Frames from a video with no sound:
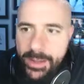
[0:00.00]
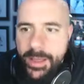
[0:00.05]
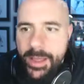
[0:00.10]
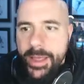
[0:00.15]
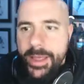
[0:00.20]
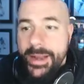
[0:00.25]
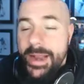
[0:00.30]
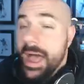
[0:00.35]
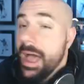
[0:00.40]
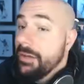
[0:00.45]

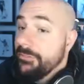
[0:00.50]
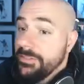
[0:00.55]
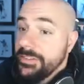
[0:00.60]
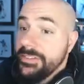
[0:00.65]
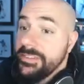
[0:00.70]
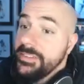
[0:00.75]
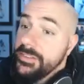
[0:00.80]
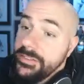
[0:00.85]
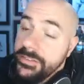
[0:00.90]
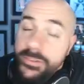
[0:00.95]
And
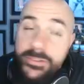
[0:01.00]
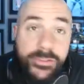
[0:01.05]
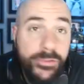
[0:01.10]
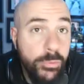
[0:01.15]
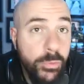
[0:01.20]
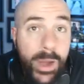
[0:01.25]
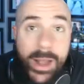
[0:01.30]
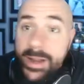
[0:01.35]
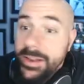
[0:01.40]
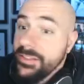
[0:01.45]
obviously, it's a
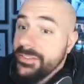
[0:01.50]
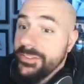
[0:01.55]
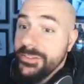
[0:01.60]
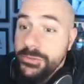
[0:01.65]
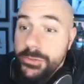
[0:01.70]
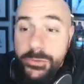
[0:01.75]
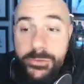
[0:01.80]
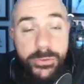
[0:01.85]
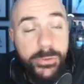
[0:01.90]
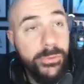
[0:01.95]
sweat. It's a
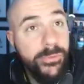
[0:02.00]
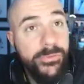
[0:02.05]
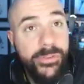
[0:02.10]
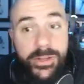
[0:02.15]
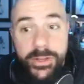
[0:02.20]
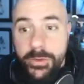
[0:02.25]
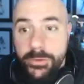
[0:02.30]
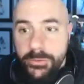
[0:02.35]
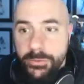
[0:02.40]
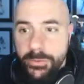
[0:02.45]
YouTube
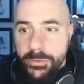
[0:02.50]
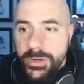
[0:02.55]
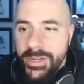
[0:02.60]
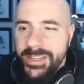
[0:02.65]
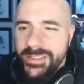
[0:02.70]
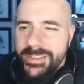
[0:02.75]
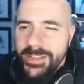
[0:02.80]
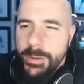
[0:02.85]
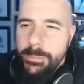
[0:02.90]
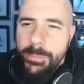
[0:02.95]
video, so we're gonna
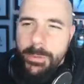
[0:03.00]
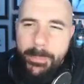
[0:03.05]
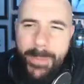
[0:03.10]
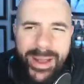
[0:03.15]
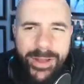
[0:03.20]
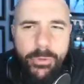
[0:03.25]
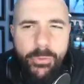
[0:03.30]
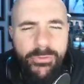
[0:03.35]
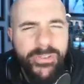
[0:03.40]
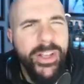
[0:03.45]
get there. But
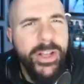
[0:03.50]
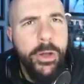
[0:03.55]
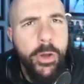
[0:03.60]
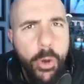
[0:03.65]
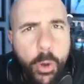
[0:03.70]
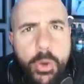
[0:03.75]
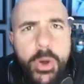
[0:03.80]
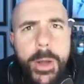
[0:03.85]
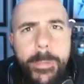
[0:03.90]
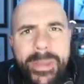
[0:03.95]
Michael Vick,
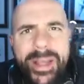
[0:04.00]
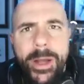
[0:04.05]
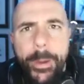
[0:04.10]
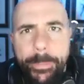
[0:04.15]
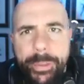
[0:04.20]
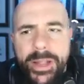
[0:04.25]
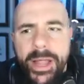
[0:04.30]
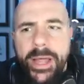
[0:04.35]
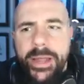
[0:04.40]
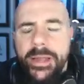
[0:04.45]
who can make a
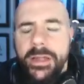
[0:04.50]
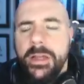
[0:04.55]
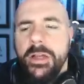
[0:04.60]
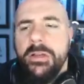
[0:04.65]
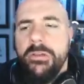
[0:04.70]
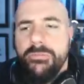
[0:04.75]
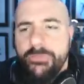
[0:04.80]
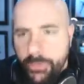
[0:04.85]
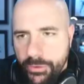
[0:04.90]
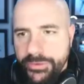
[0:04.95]
play,
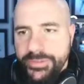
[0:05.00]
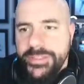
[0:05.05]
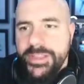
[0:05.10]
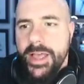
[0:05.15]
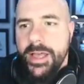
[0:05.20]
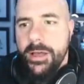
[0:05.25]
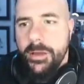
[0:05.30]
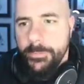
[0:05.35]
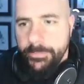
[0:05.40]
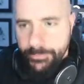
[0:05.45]
first
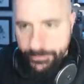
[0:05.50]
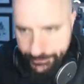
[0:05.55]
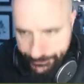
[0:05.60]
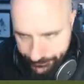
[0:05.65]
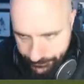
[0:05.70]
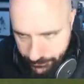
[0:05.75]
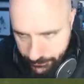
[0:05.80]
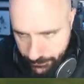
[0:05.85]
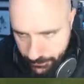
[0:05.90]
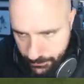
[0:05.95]
down.
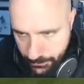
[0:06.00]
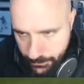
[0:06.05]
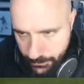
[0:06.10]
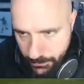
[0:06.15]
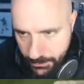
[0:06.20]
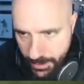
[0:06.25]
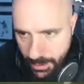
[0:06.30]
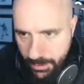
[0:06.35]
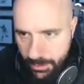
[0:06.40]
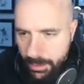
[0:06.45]

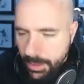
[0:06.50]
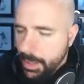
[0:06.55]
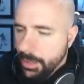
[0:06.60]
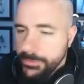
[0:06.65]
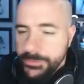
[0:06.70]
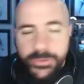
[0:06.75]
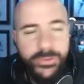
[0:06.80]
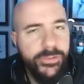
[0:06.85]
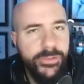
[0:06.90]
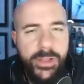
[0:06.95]

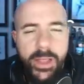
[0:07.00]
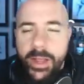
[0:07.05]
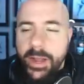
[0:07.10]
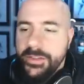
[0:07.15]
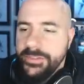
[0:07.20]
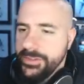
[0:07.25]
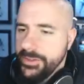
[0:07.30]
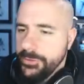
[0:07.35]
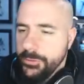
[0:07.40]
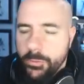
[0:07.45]
Just like I
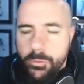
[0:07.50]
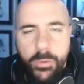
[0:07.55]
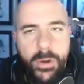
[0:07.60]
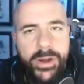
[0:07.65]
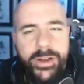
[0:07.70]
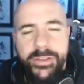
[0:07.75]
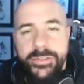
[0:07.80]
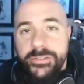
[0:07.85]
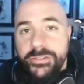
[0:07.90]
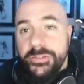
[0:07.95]
said, the
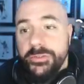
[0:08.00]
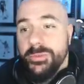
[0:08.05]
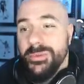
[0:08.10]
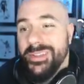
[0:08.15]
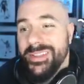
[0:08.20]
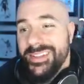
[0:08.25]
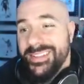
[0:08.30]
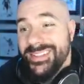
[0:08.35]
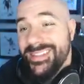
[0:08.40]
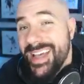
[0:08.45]
run is just
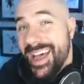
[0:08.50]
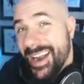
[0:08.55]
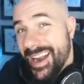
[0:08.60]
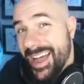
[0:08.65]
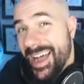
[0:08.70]
really not an